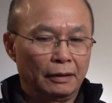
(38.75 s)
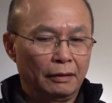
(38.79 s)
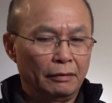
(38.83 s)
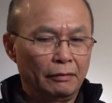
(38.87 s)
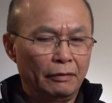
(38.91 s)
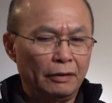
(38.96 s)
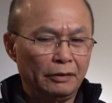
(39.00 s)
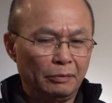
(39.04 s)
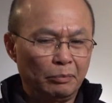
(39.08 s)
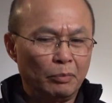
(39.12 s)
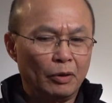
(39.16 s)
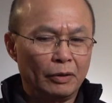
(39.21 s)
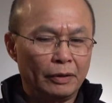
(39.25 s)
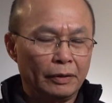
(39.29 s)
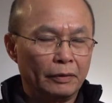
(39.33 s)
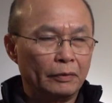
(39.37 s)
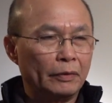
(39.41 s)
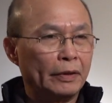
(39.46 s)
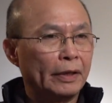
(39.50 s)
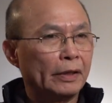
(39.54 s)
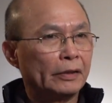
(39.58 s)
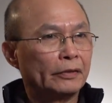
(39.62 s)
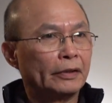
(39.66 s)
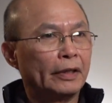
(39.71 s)
I was born
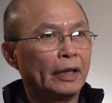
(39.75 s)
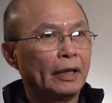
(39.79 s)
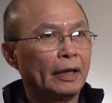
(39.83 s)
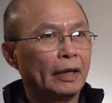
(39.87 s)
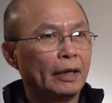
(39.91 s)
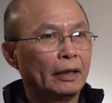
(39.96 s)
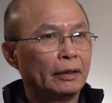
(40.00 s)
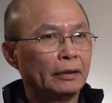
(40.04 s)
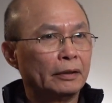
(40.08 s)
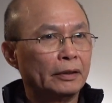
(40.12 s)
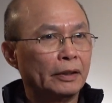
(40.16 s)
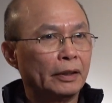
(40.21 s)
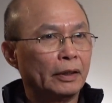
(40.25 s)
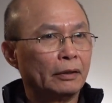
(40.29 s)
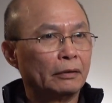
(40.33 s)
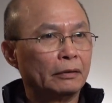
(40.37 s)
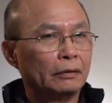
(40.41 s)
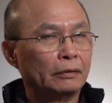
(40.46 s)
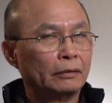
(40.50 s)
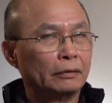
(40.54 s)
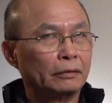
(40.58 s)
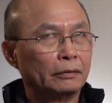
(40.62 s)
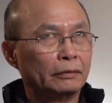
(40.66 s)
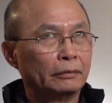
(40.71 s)
and raised there
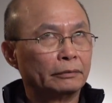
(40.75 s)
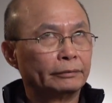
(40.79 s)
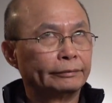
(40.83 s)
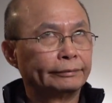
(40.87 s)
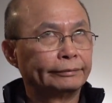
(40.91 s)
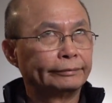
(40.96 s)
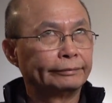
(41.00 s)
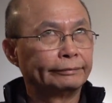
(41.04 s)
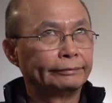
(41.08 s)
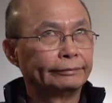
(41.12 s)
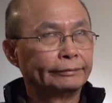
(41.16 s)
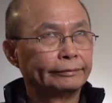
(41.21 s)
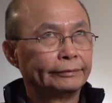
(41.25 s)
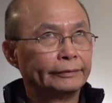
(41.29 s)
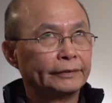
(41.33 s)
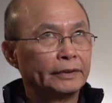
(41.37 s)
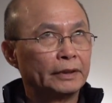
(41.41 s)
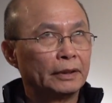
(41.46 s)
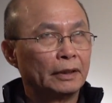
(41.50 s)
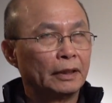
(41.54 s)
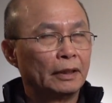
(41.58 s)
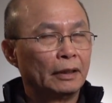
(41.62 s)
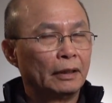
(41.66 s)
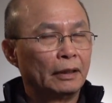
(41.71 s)
until
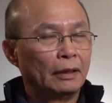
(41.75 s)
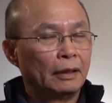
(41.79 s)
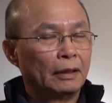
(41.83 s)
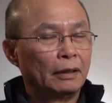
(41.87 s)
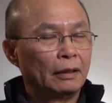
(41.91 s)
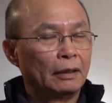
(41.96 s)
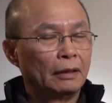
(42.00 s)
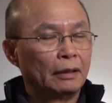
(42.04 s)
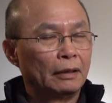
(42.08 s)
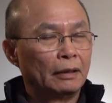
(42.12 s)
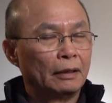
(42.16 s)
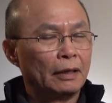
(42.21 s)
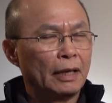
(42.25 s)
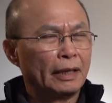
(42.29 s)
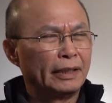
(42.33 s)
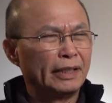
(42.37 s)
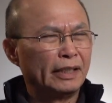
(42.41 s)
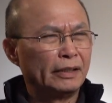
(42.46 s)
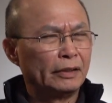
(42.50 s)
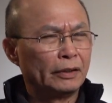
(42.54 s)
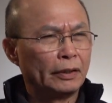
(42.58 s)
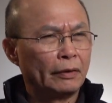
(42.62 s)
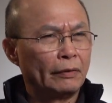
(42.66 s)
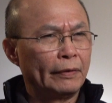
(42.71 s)

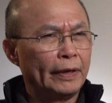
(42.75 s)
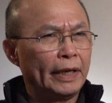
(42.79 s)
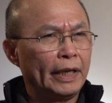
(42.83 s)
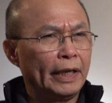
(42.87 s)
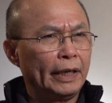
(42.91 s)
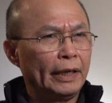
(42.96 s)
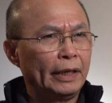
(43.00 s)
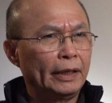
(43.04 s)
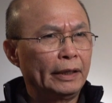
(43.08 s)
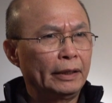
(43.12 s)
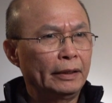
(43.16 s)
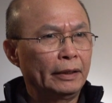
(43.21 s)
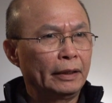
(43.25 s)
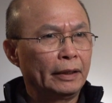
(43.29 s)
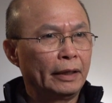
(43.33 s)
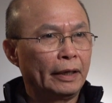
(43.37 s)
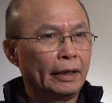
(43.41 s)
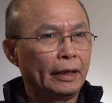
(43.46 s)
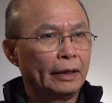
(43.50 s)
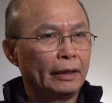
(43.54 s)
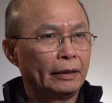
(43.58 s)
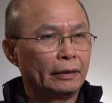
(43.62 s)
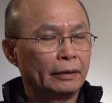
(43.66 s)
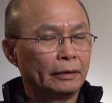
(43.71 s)
1970,
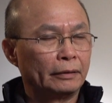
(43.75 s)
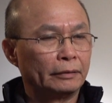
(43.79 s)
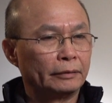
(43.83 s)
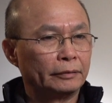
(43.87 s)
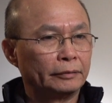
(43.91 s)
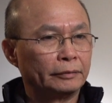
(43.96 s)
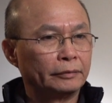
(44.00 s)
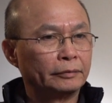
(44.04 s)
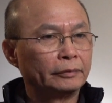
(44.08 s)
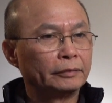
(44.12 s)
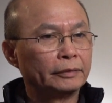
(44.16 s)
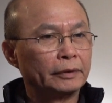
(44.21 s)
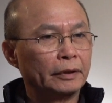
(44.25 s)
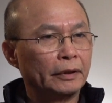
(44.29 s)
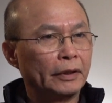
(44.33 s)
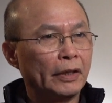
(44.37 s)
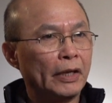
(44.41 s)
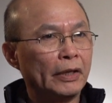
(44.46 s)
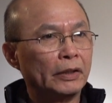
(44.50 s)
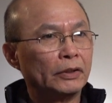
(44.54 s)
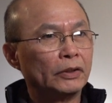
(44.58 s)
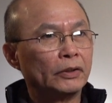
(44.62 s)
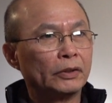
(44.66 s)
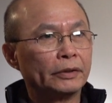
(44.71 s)
and
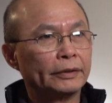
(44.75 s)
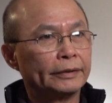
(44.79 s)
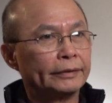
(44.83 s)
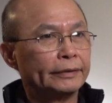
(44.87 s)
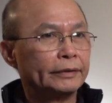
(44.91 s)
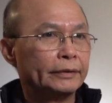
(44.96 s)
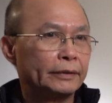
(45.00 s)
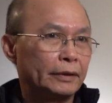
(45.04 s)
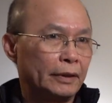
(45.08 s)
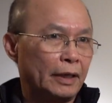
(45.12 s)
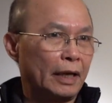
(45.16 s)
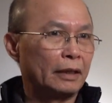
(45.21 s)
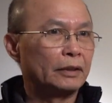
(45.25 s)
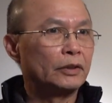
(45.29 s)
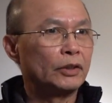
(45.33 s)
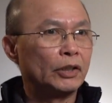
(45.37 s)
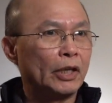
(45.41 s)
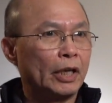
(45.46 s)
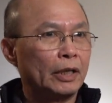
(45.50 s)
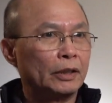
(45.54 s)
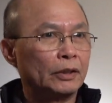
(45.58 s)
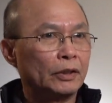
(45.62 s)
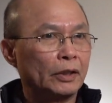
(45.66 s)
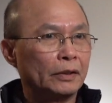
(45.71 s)
things got
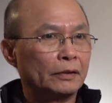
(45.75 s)
changed,